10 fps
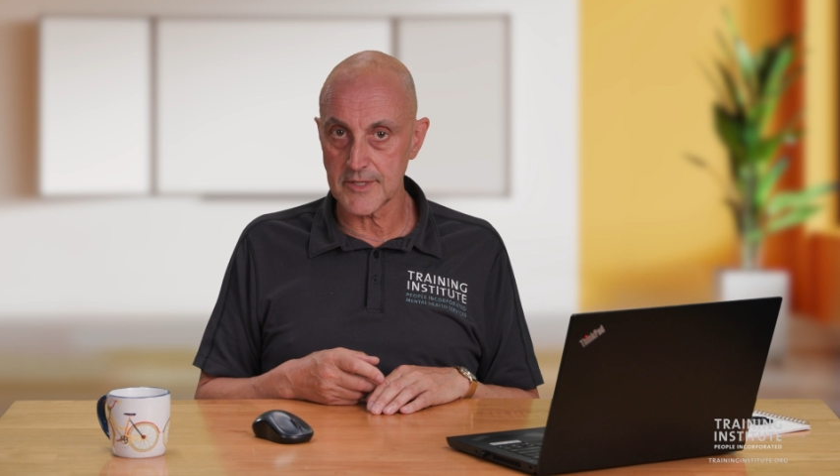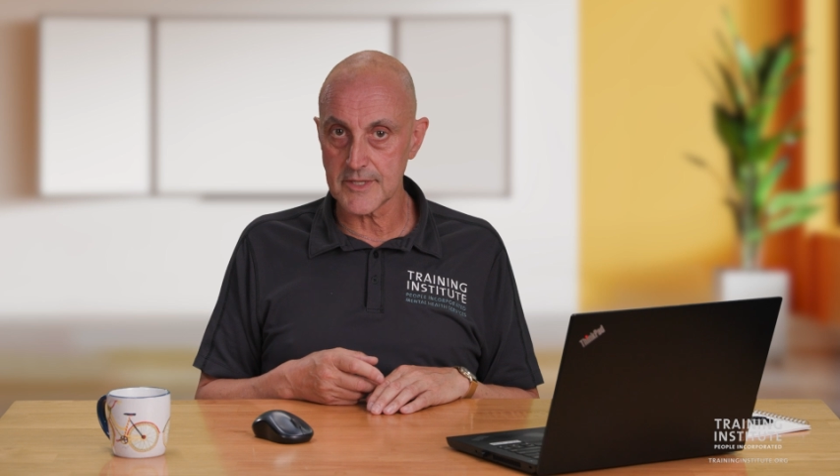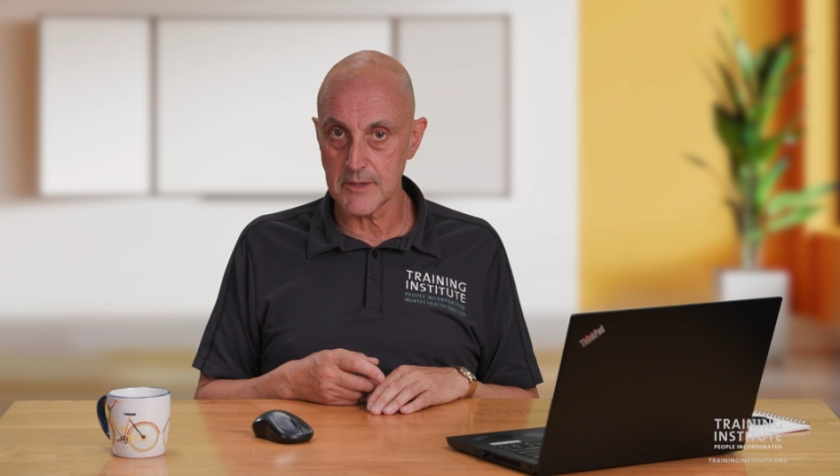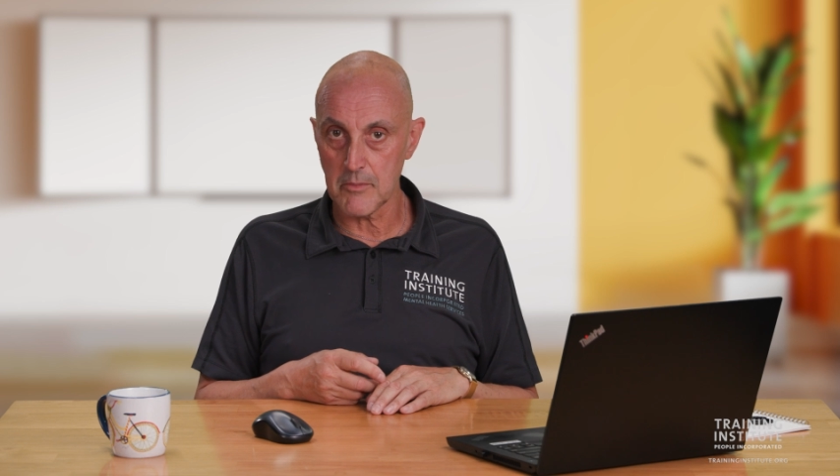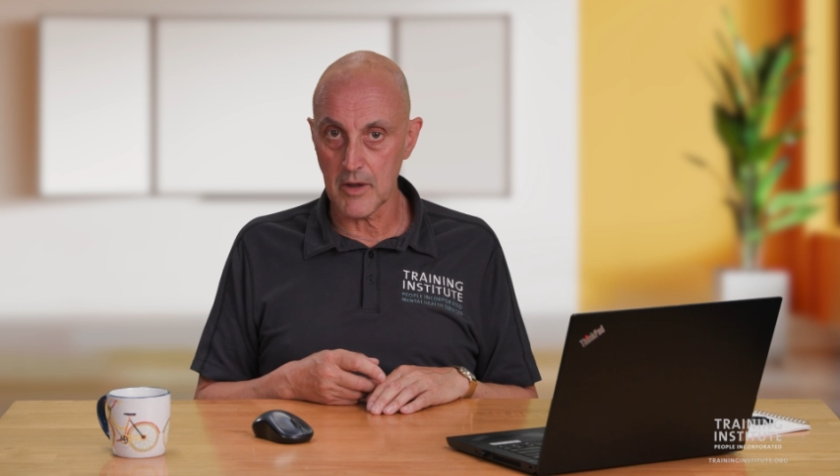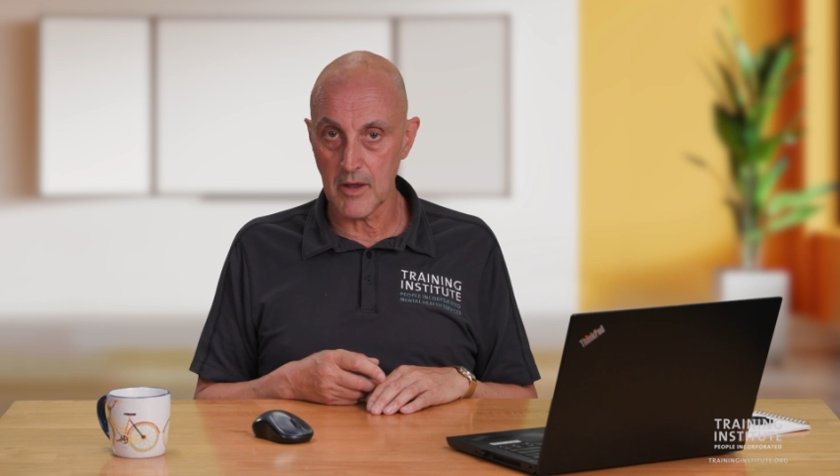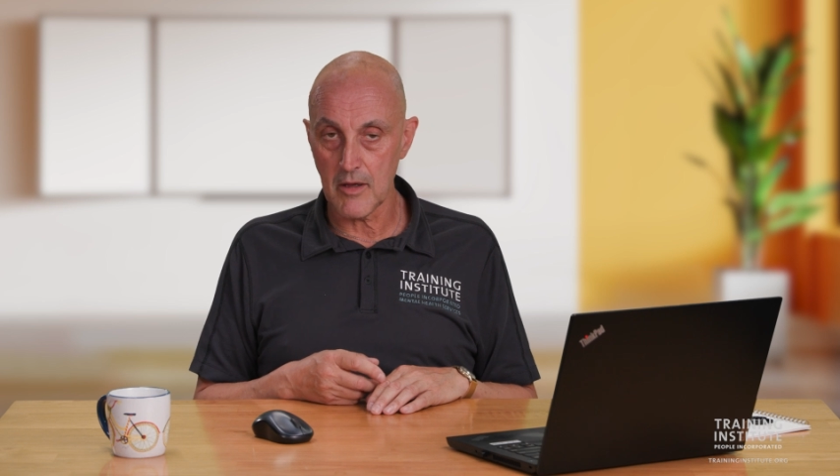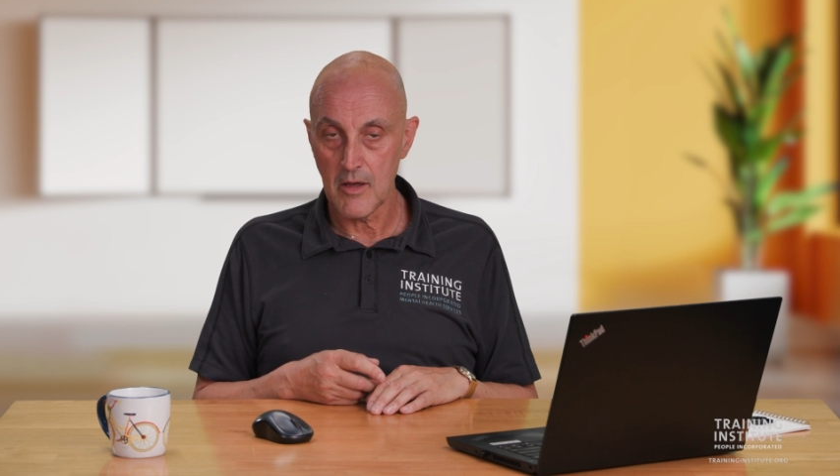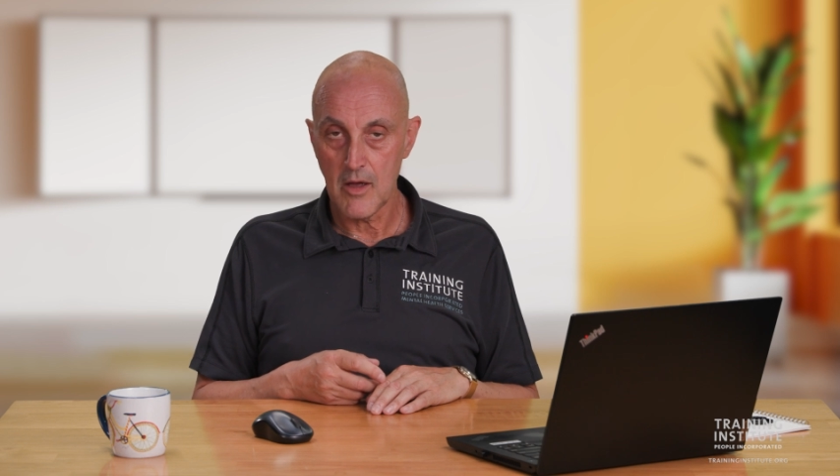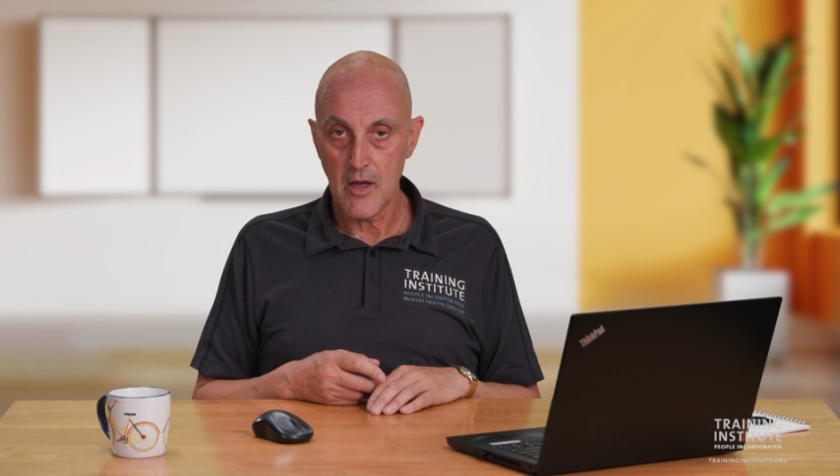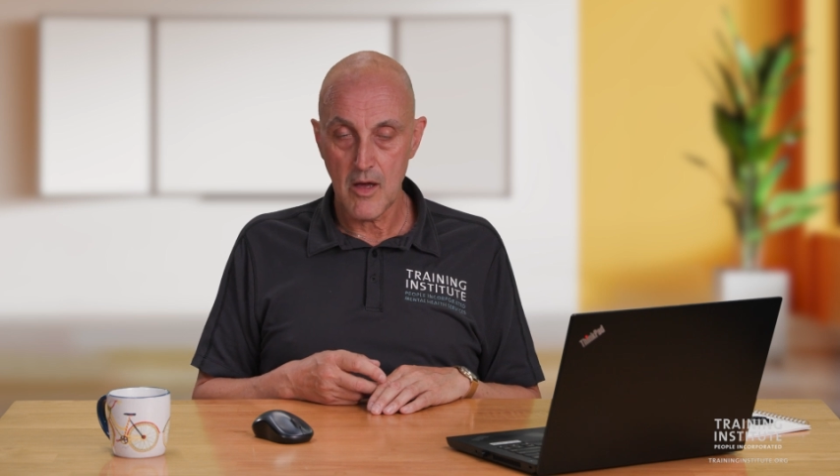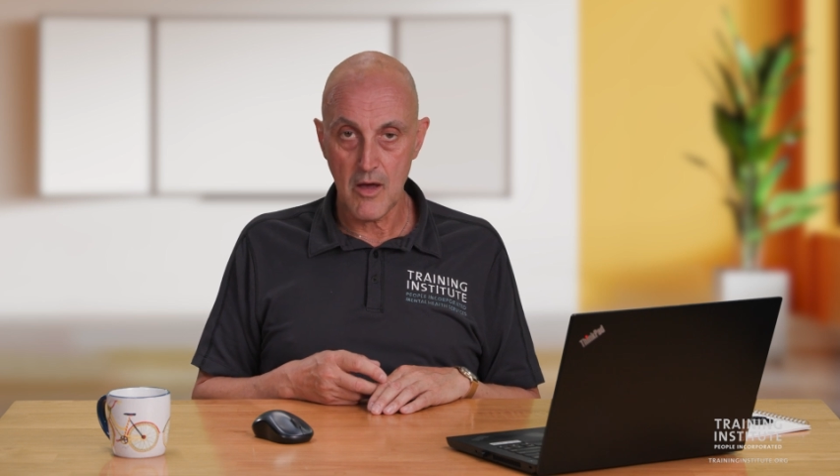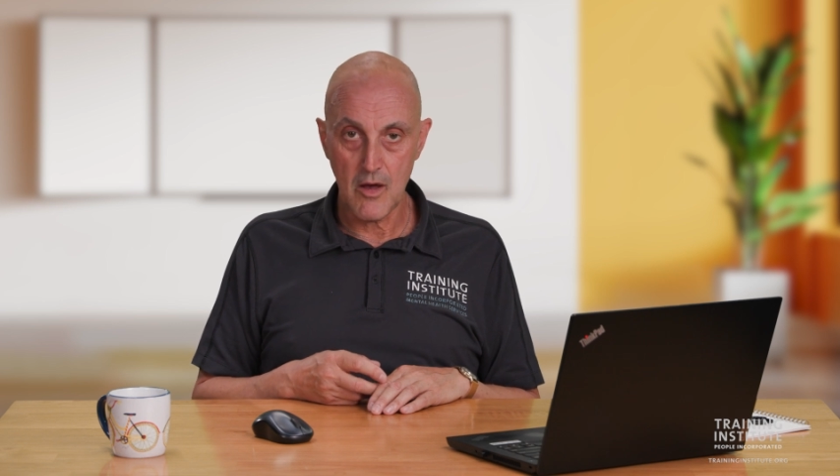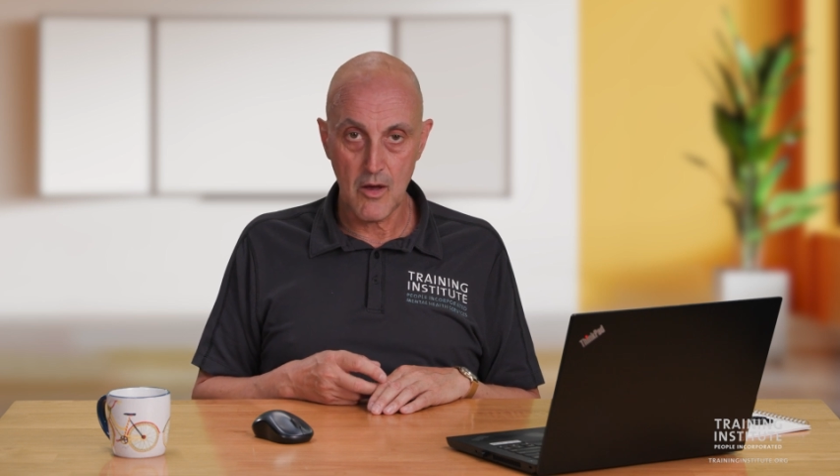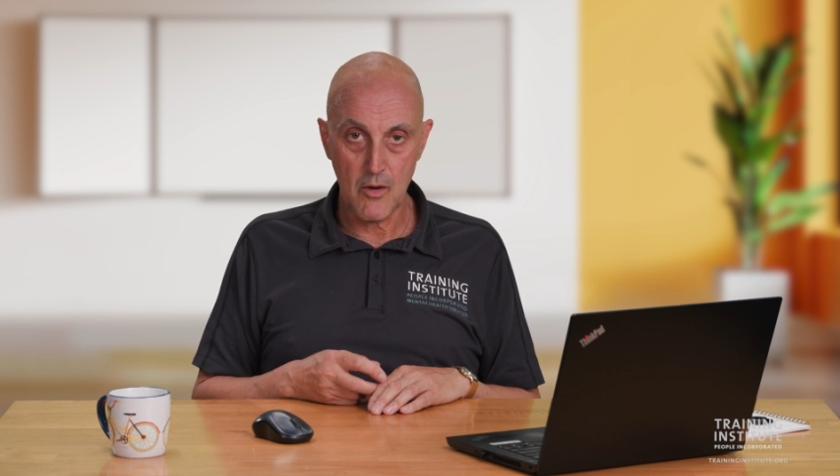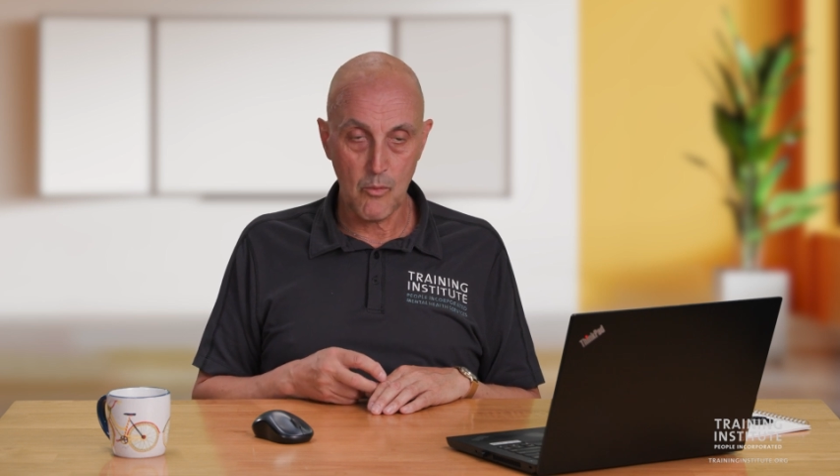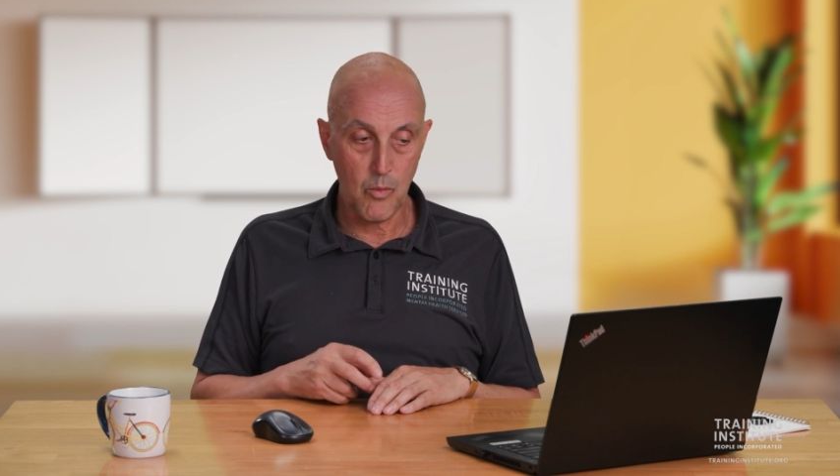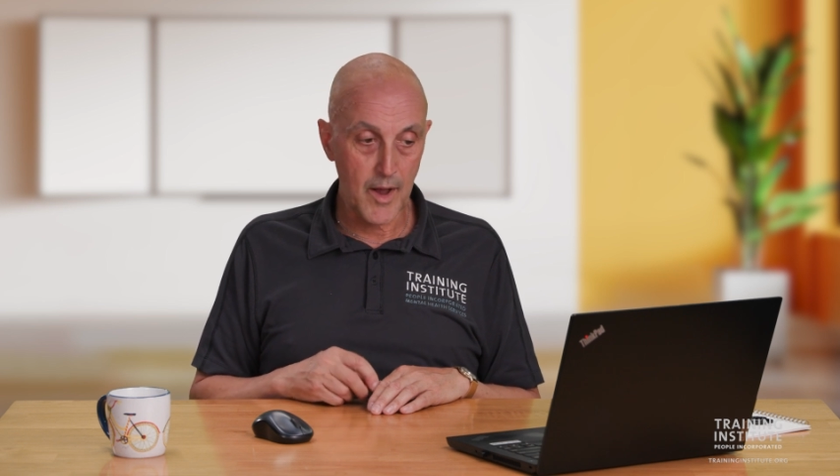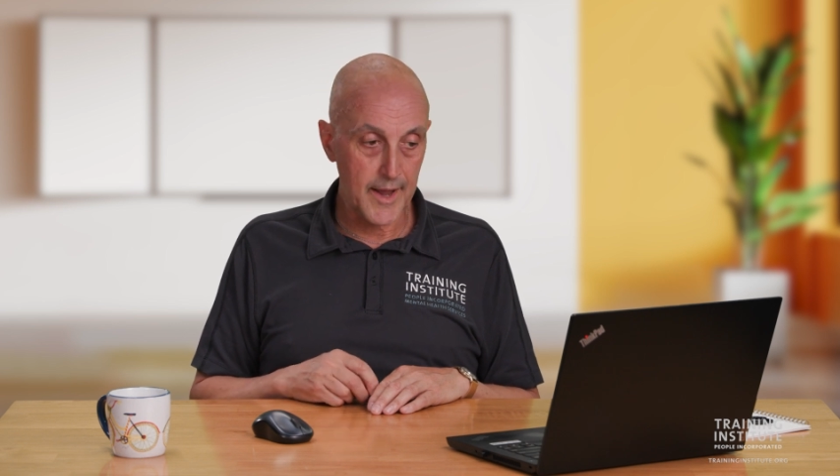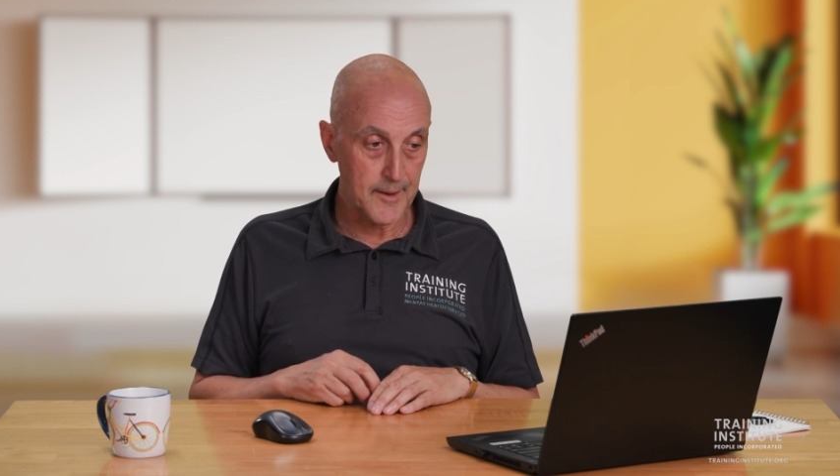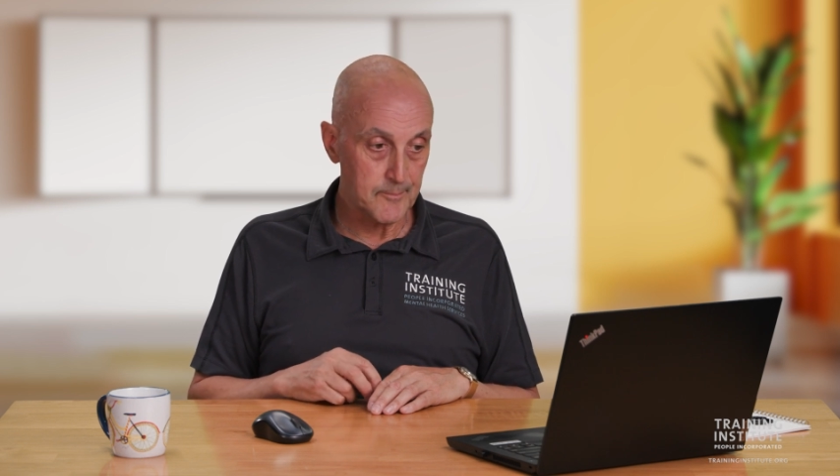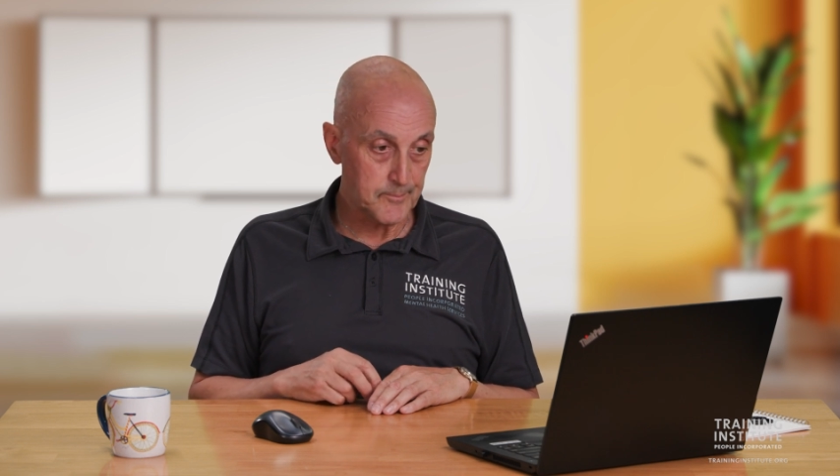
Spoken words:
similar way.